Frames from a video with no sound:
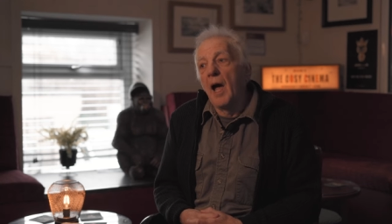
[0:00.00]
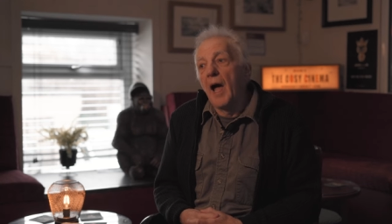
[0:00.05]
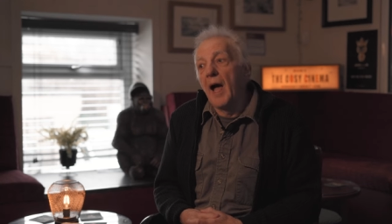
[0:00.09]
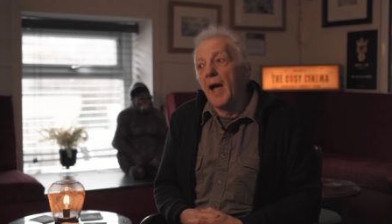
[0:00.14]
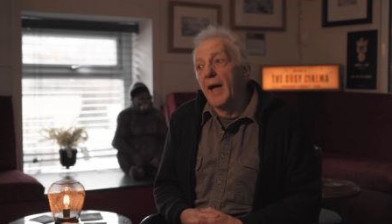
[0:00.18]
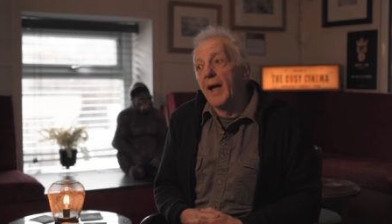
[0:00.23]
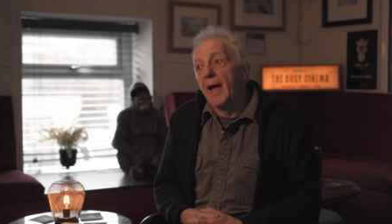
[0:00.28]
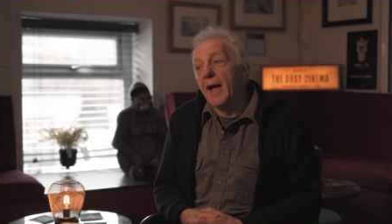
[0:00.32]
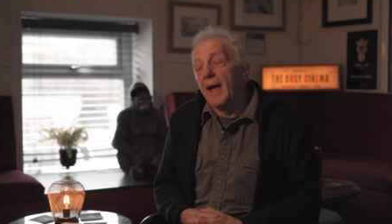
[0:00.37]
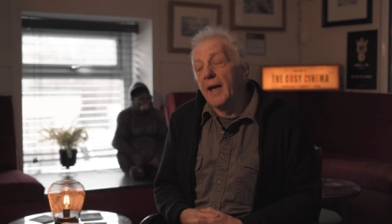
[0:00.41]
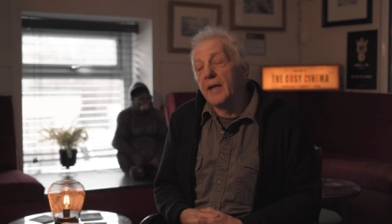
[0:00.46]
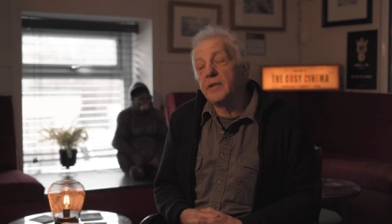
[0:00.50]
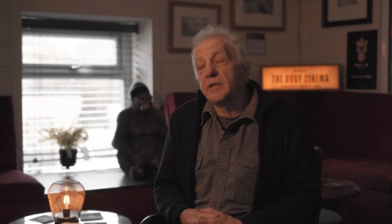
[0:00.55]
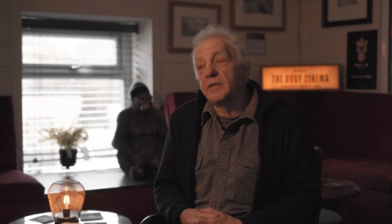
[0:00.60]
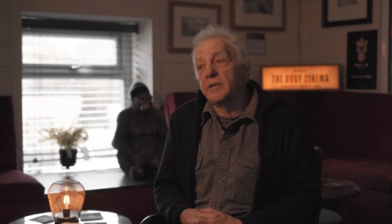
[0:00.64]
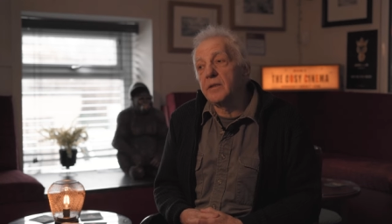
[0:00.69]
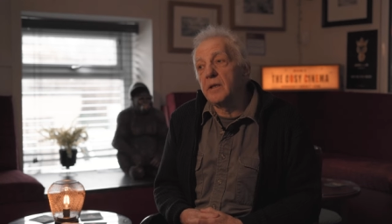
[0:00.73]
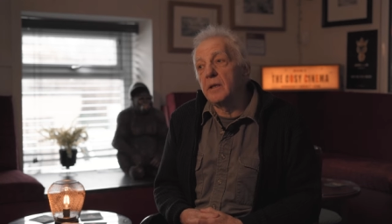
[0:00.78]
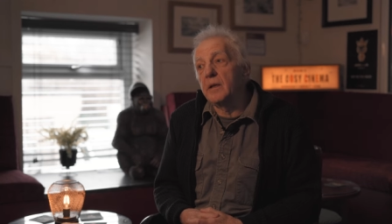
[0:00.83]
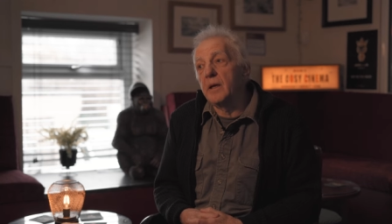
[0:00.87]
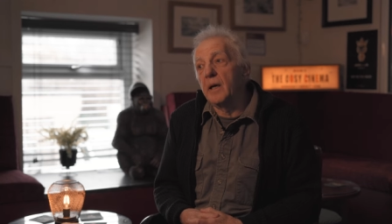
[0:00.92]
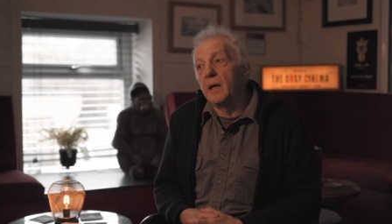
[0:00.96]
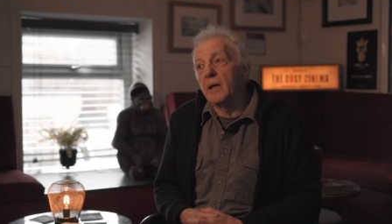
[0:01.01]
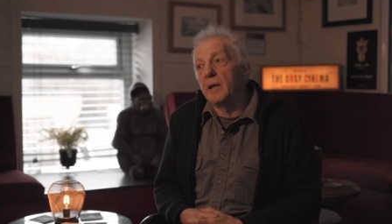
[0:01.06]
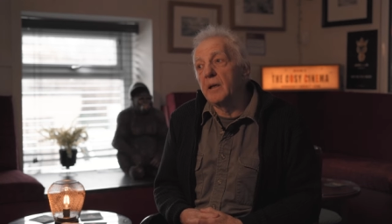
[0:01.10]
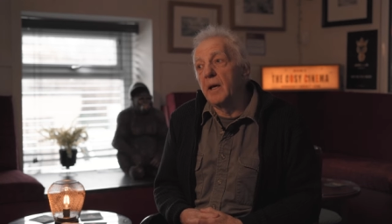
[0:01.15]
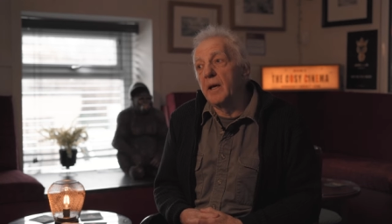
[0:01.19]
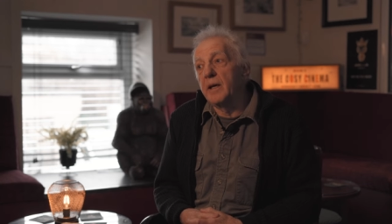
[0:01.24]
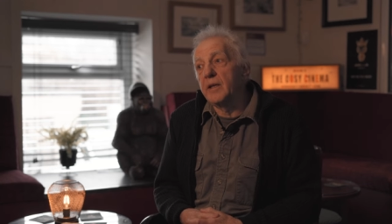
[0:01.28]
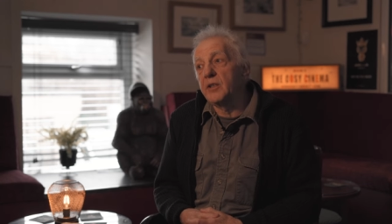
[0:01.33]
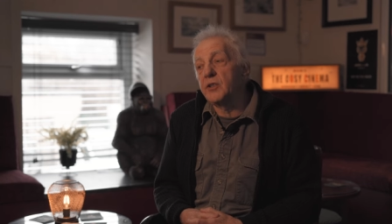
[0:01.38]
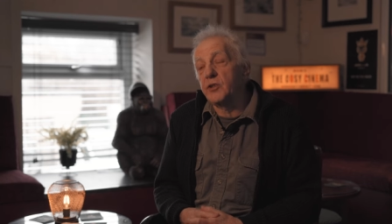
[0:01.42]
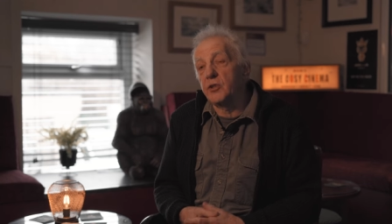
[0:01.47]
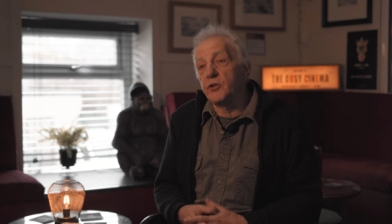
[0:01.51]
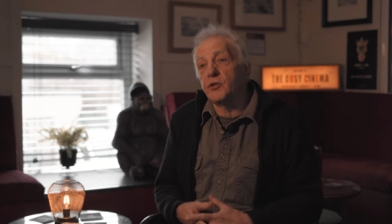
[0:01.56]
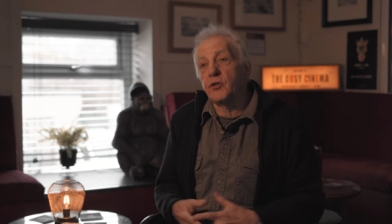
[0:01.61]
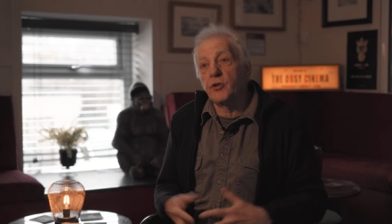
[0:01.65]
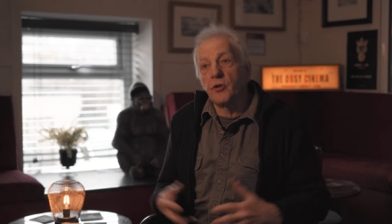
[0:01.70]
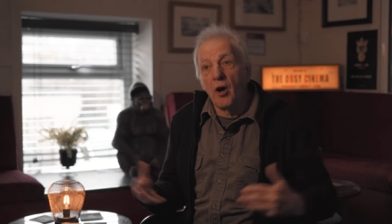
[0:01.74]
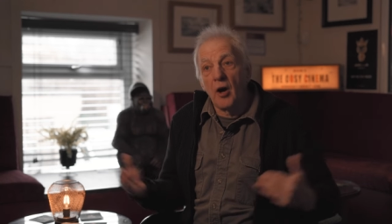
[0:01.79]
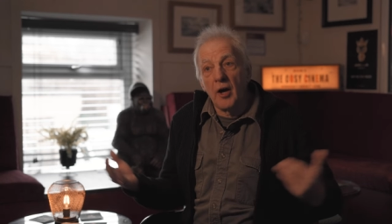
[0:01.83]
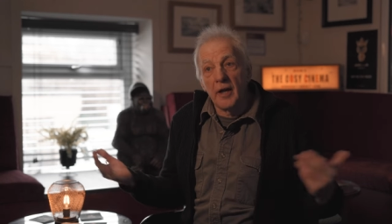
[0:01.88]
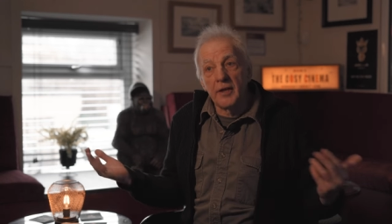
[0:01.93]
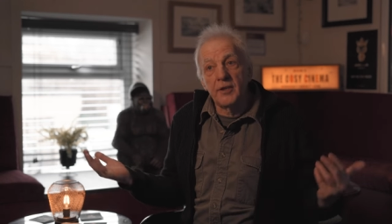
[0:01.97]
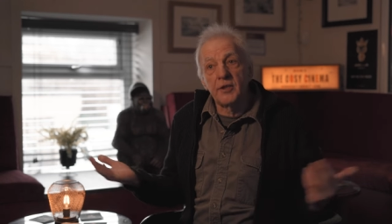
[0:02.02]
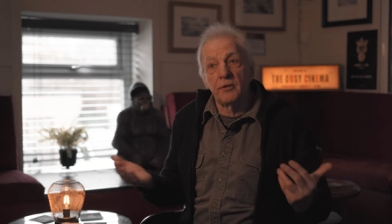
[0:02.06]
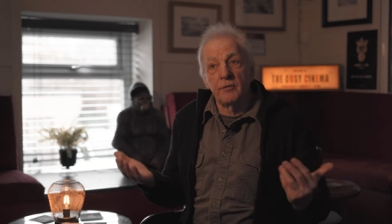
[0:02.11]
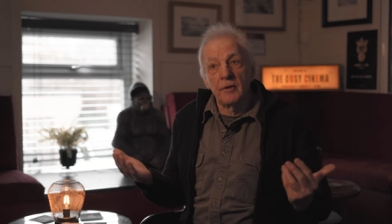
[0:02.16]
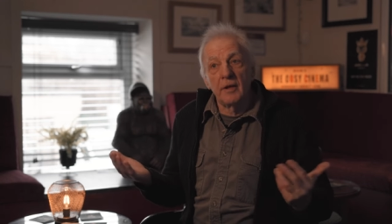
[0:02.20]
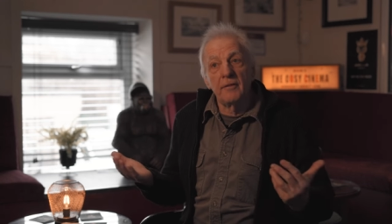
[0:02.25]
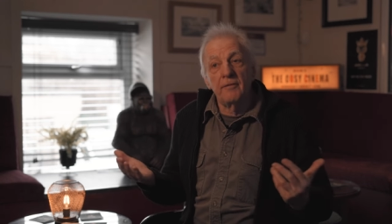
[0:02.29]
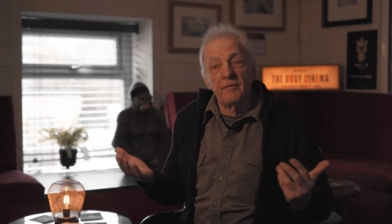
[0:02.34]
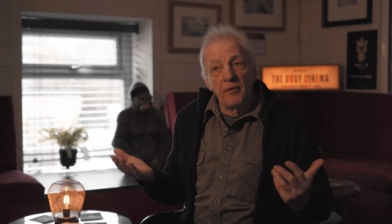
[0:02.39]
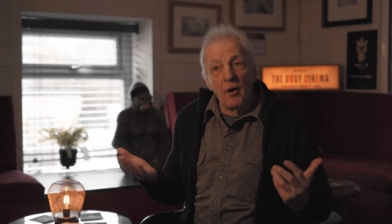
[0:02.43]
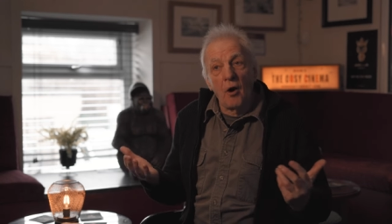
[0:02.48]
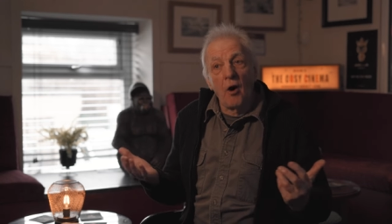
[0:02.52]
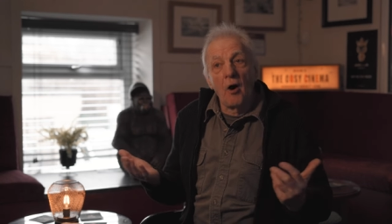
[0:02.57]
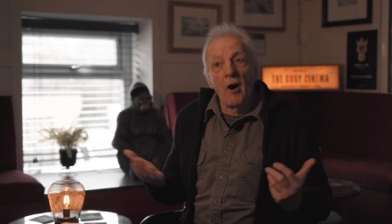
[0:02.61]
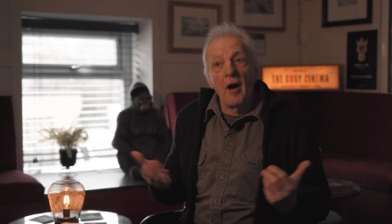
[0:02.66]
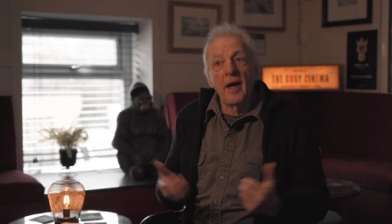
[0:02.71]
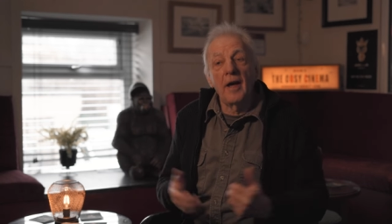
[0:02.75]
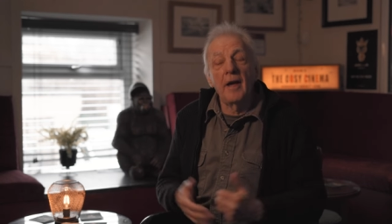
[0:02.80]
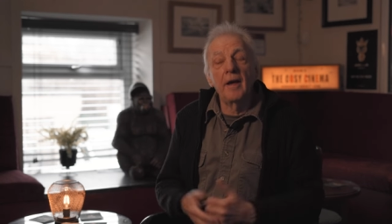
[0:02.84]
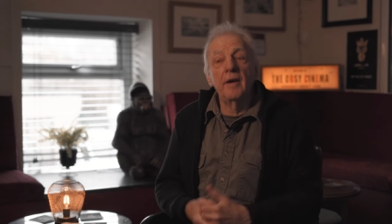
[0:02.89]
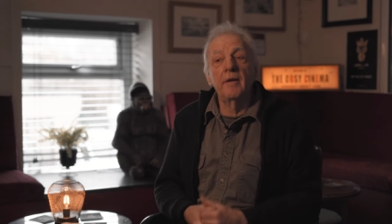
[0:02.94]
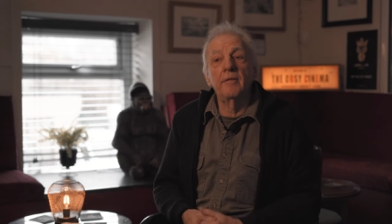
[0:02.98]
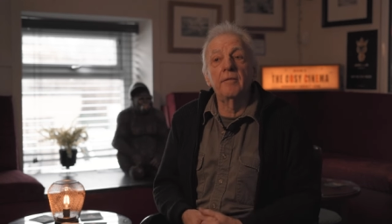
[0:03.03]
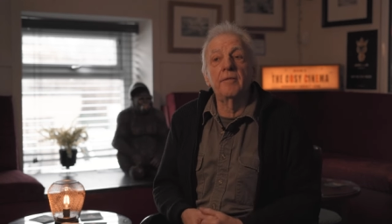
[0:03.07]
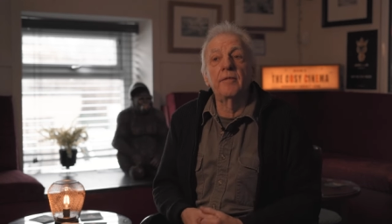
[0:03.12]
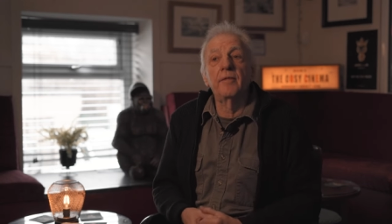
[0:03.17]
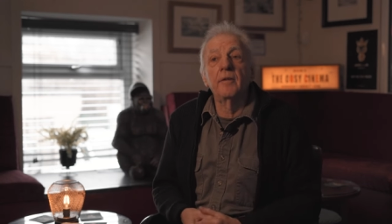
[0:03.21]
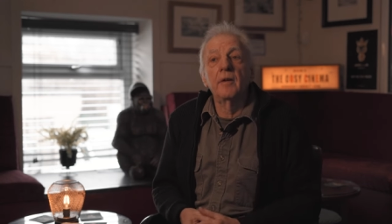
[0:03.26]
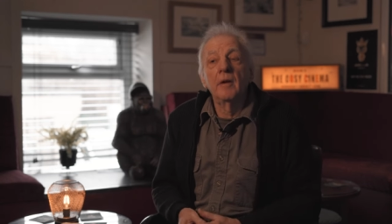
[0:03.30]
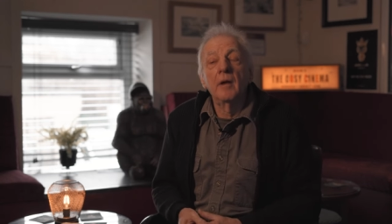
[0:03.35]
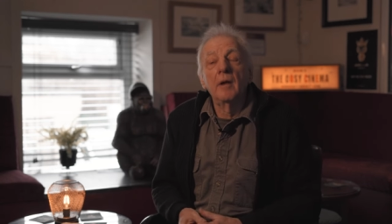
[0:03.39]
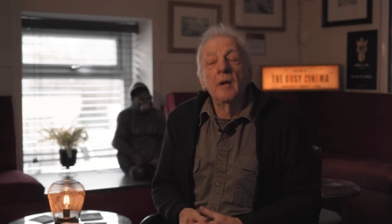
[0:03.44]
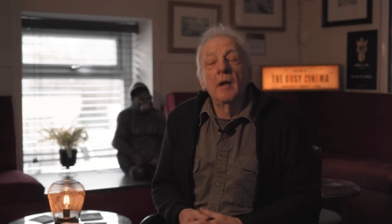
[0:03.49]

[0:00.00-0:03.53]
is to try to revive